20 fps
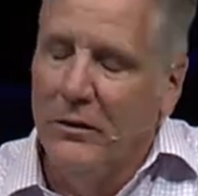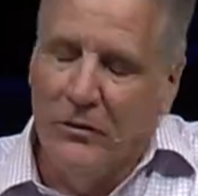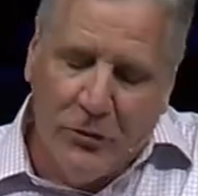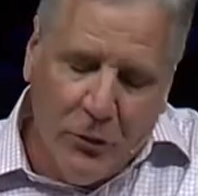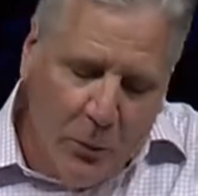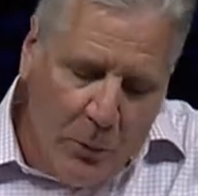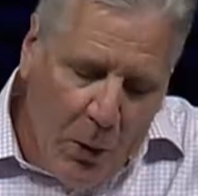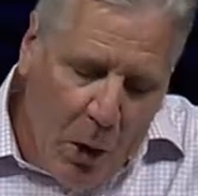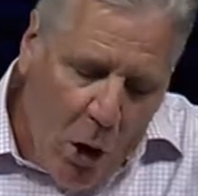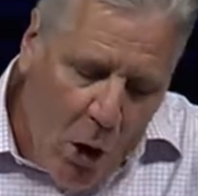And
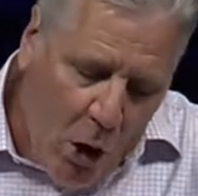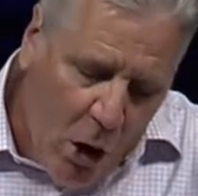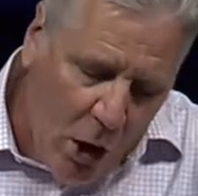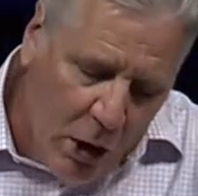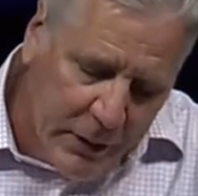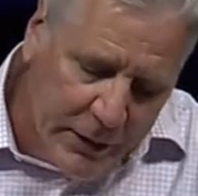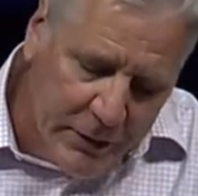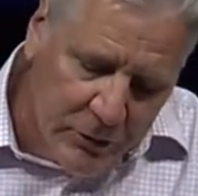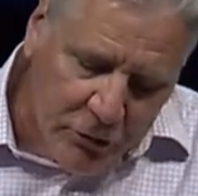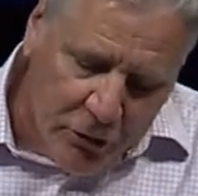so
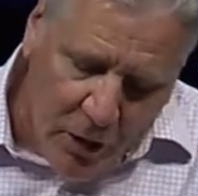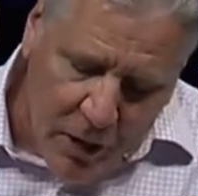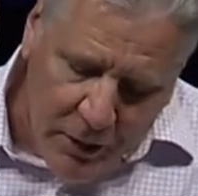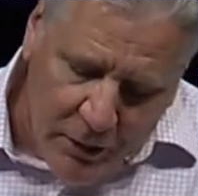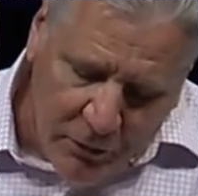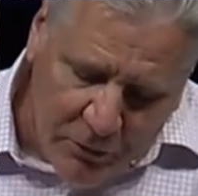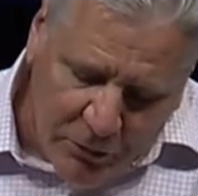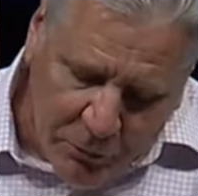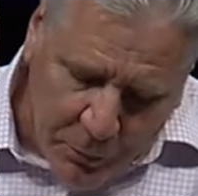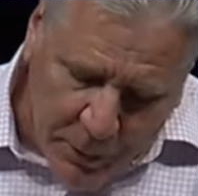Paul, in
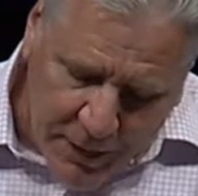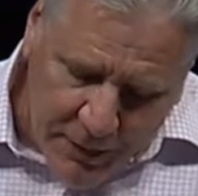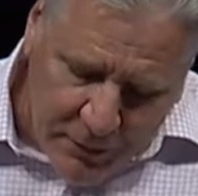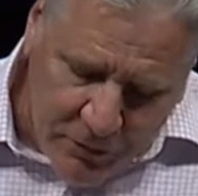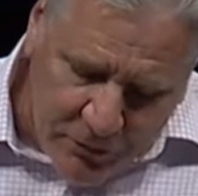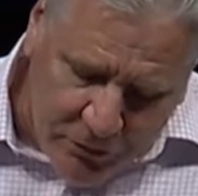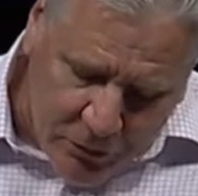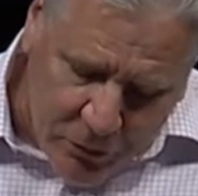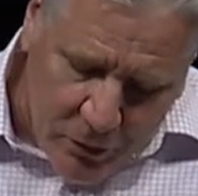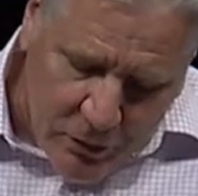trying to
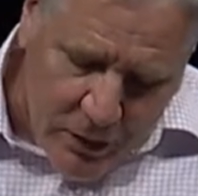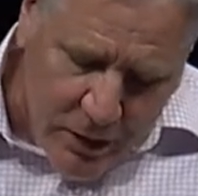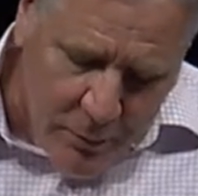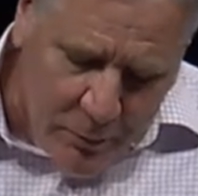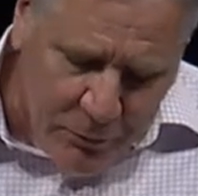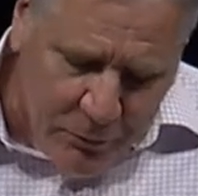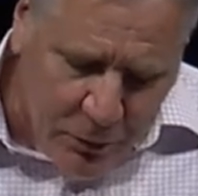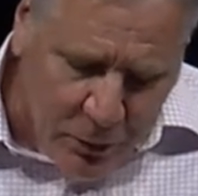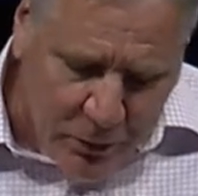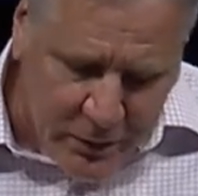explain this to
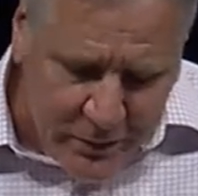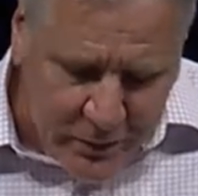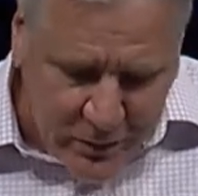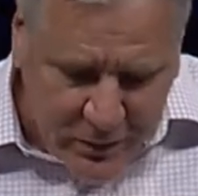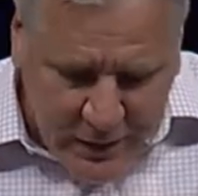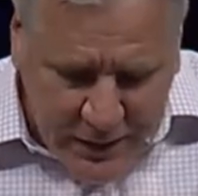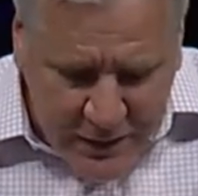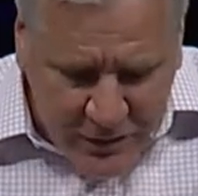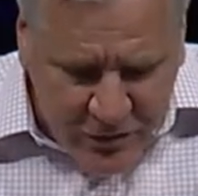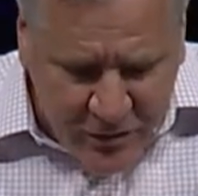them, if you
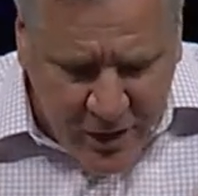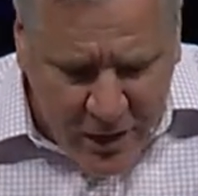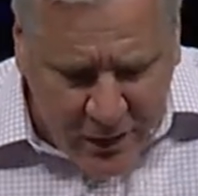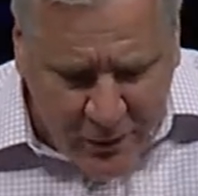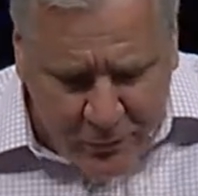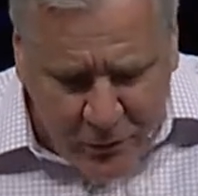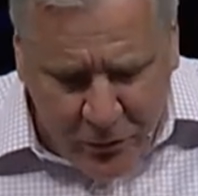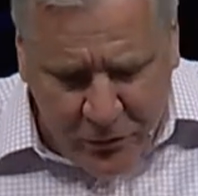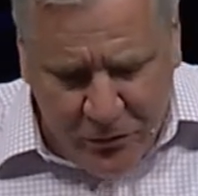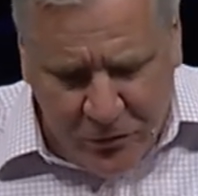look, glance
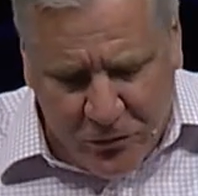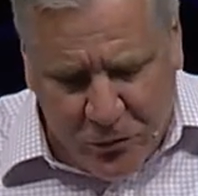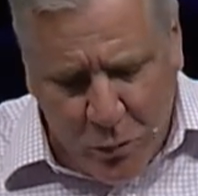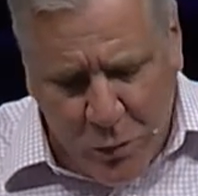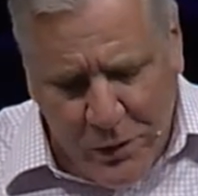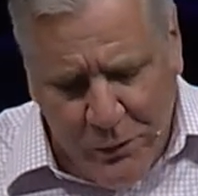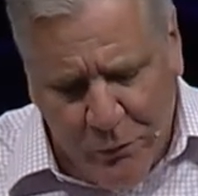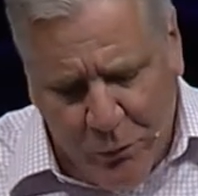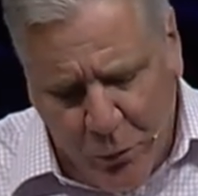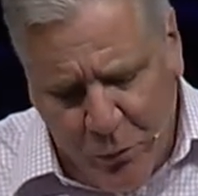down in verses
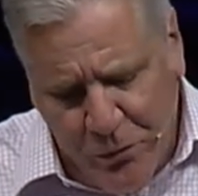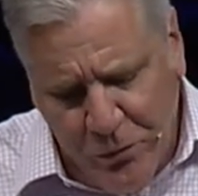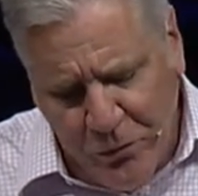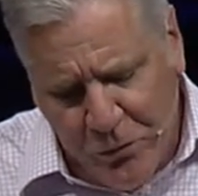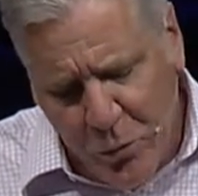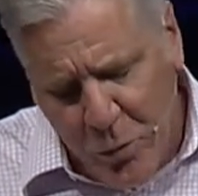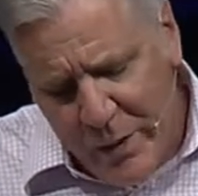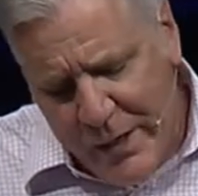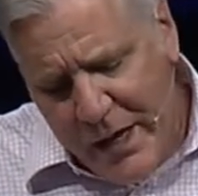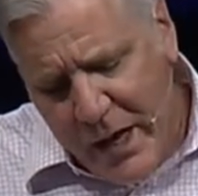24
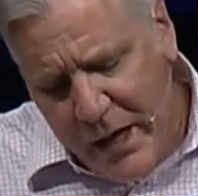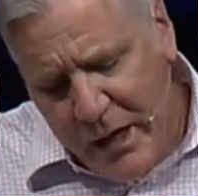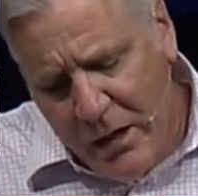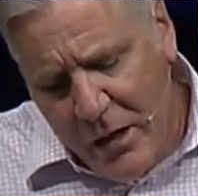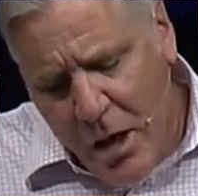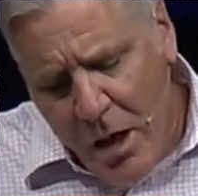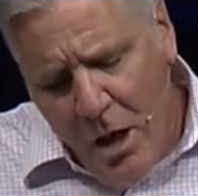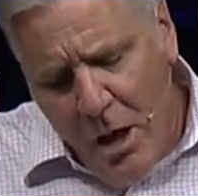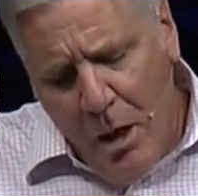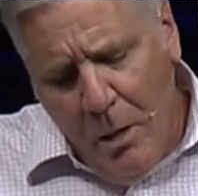through
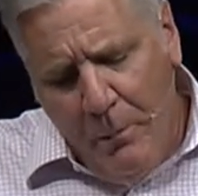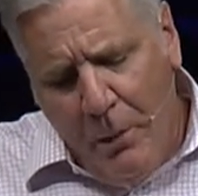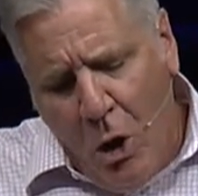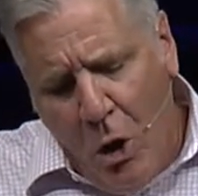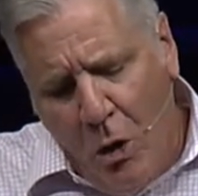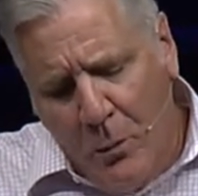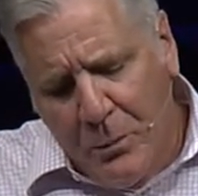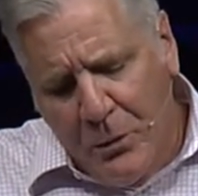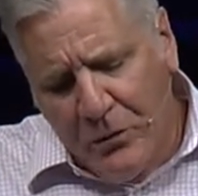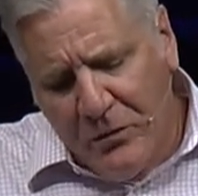28,
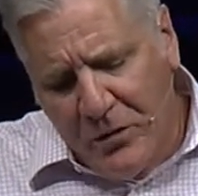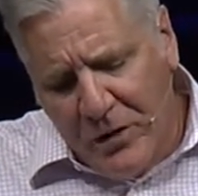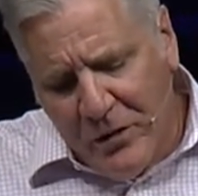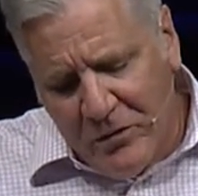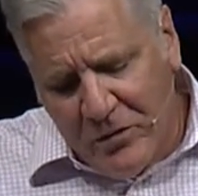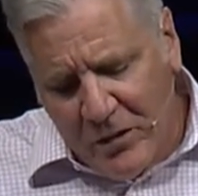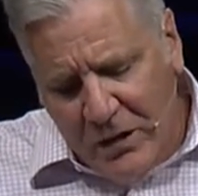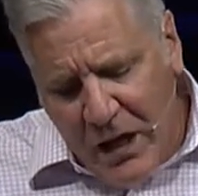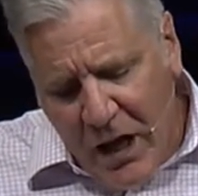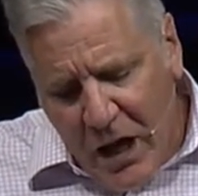Paul
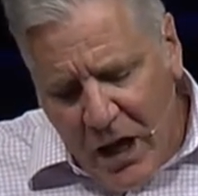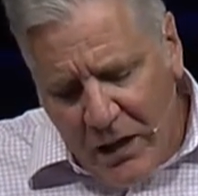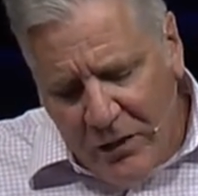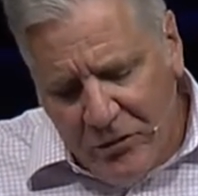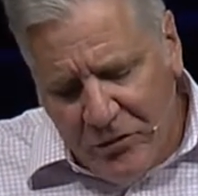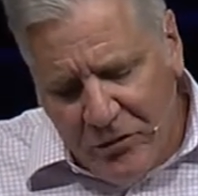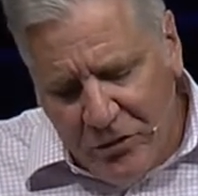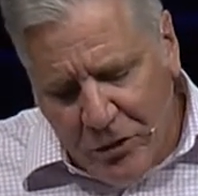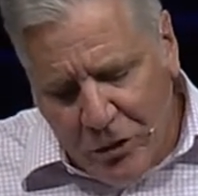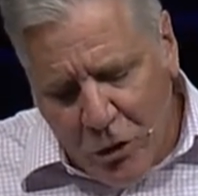presents
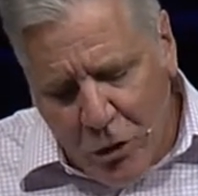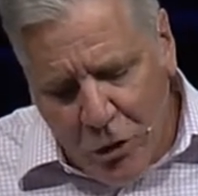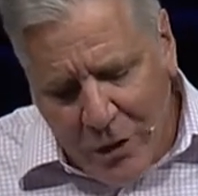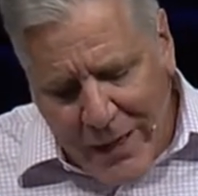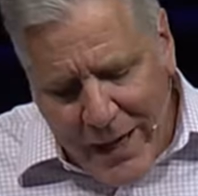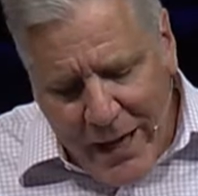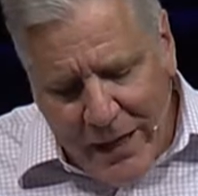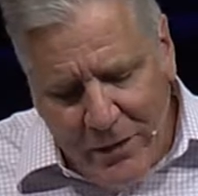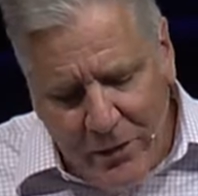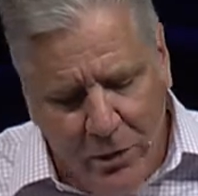God as the
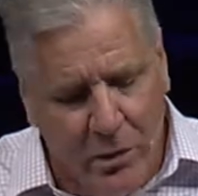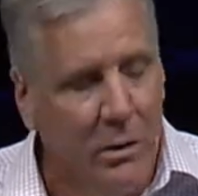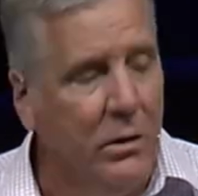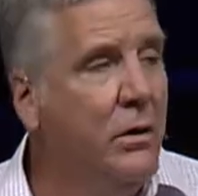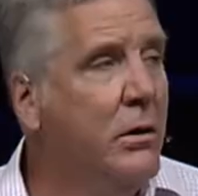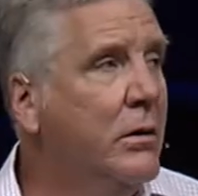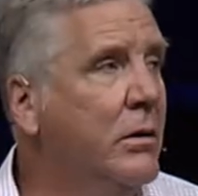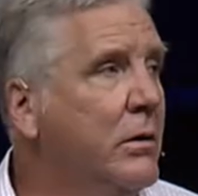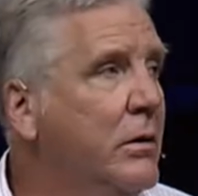creator.